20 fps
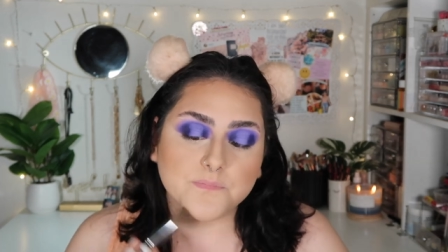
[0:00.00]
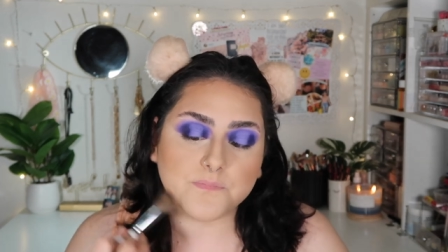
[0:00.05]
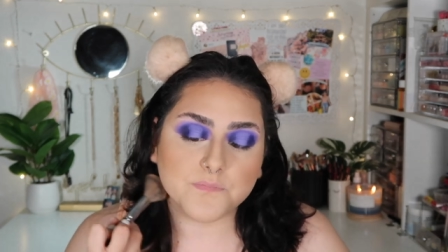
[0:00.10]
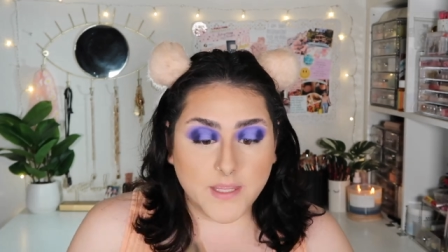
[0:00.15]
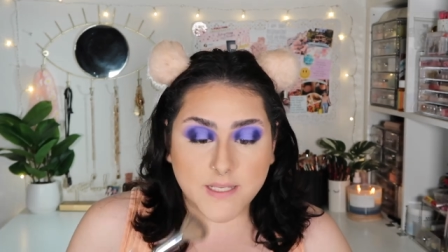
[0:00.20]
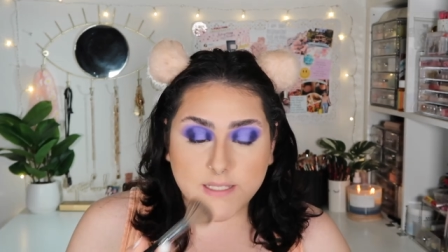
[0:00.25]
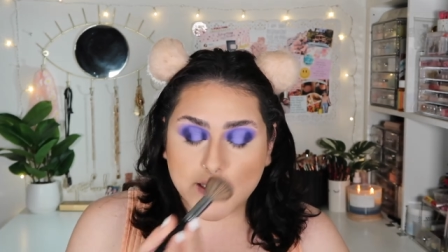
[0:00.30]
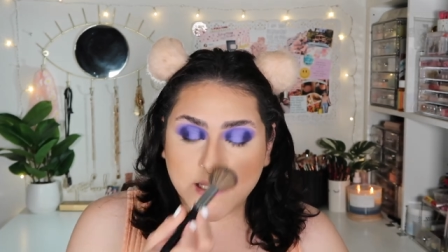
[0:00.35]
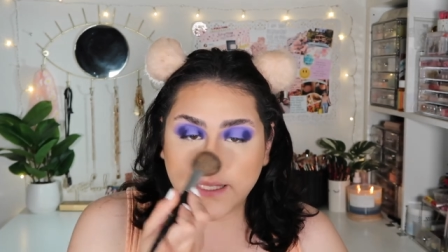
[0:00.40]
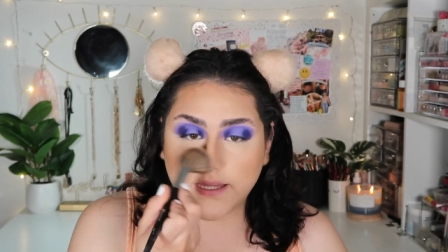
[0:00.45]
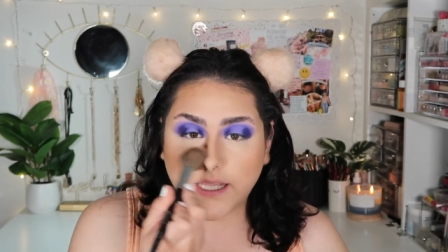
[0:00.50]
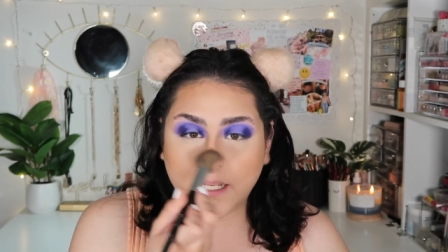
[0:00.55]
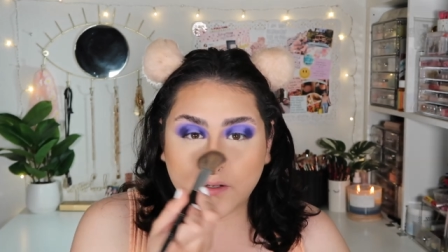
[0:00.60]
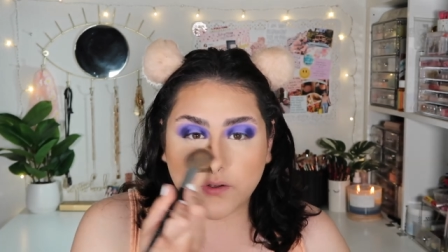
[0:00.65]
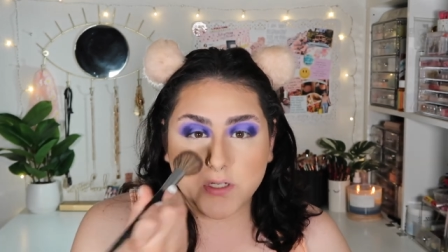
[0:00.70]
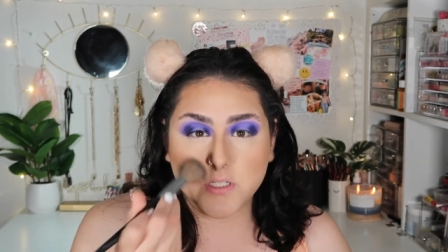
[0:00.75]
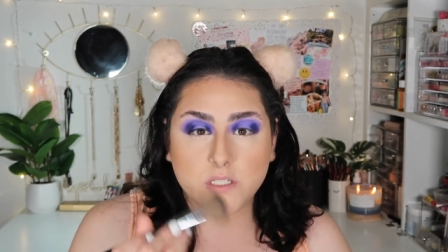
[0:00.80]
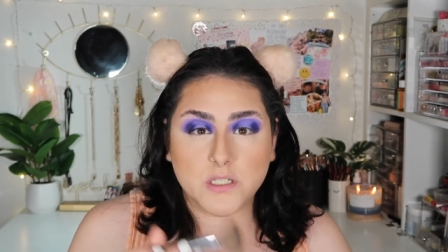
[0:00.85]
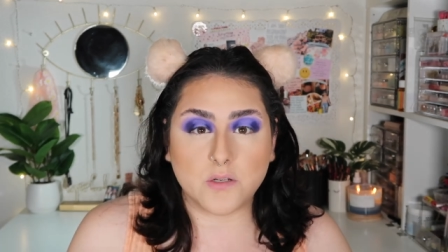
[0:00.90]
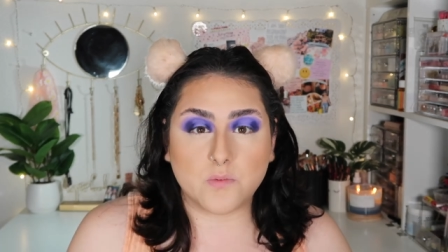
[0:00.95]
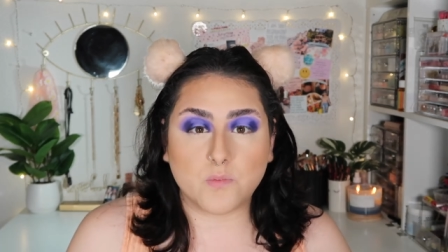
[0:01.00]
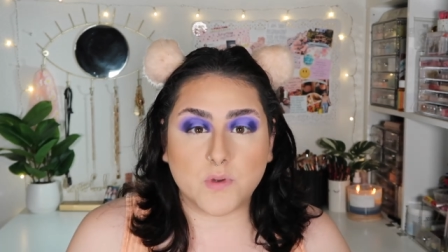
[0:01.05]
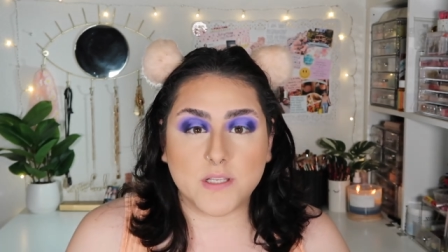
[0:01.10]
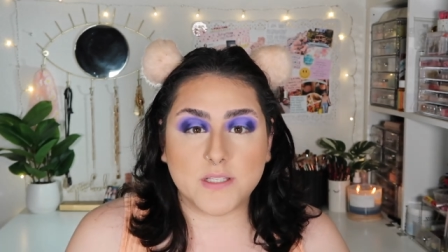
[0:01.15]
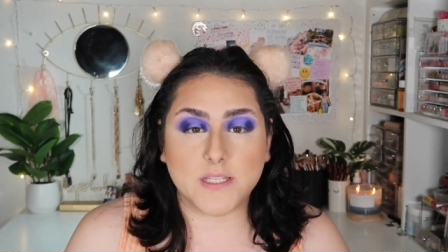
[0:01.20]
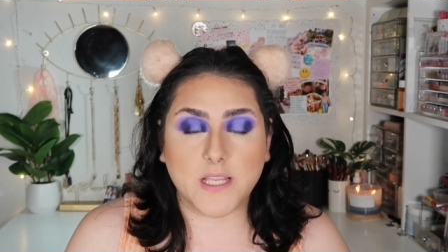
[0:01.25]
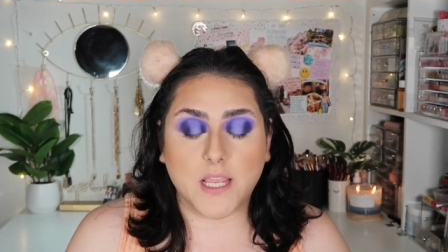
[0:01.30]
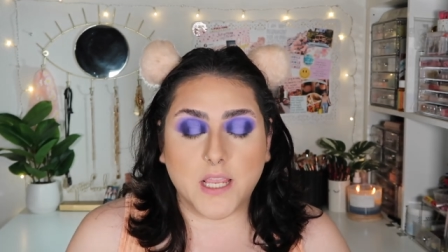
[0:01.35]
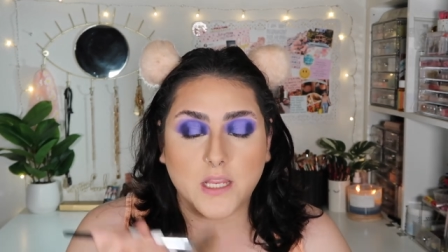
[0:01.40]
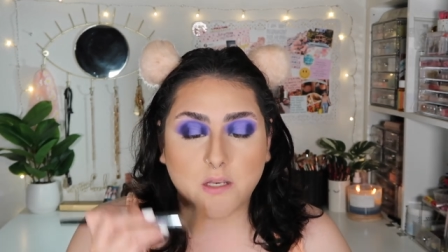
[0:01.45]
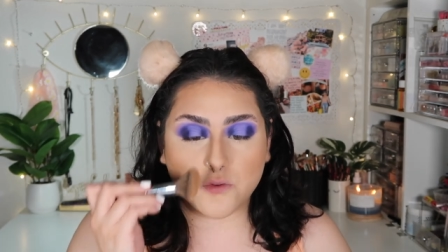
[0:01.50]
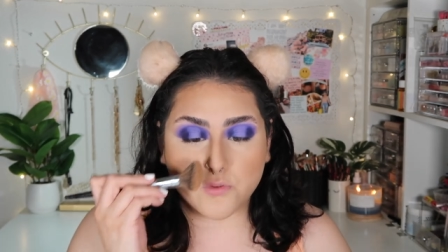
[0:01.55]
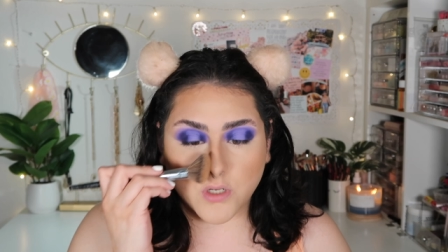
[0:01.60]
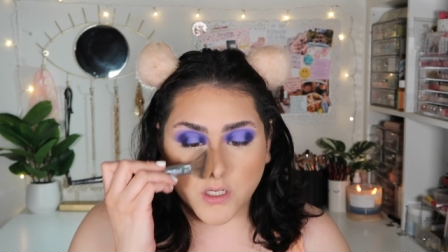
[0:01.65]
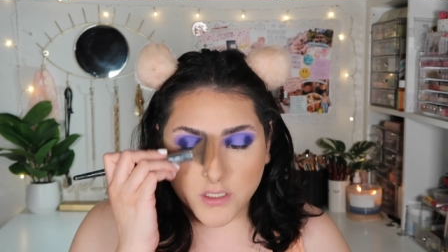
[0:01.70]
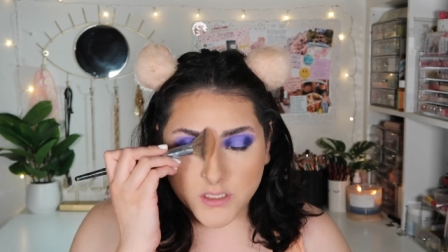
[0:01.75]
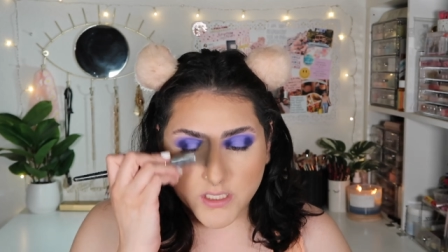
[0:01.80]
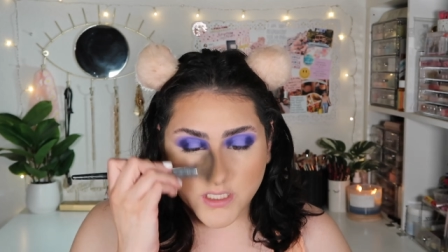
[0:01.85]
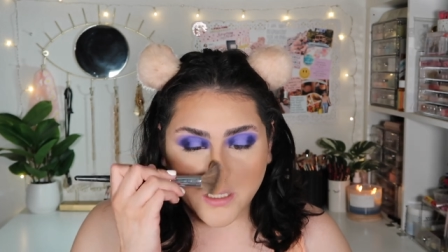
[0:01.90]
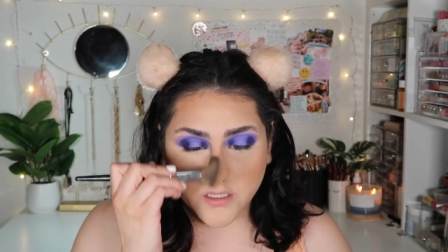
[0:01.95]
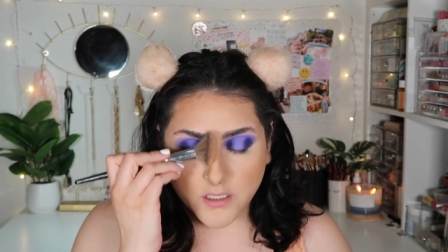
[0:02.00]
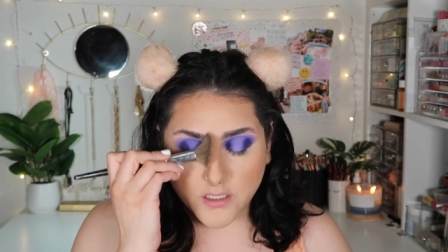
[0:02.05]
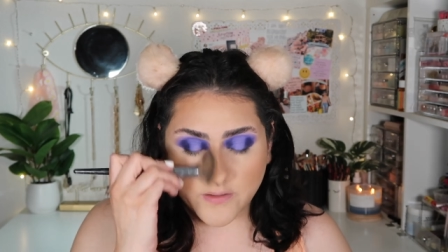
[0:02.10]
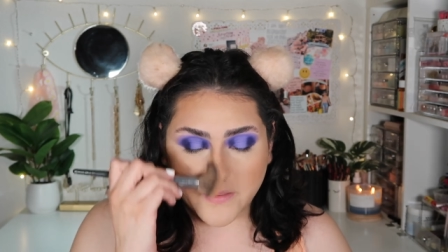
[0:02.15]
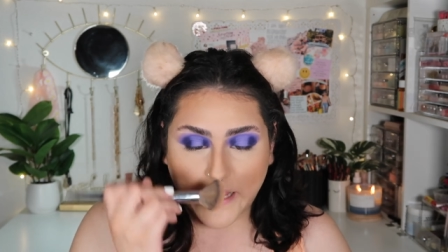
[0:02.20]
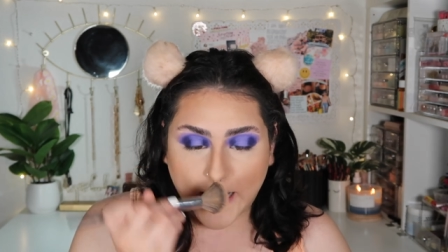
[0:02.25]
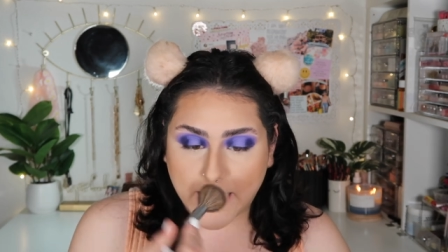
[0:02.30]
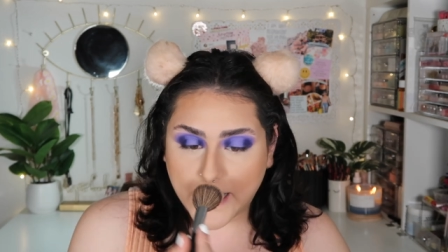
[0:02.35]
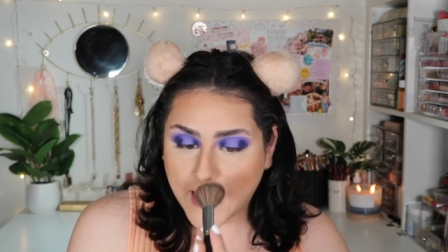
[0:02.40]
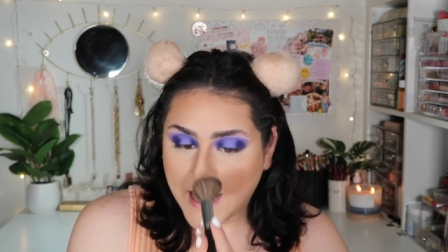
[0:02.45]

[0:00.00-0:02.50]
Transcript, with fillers: They said that Christian was a drug dealer that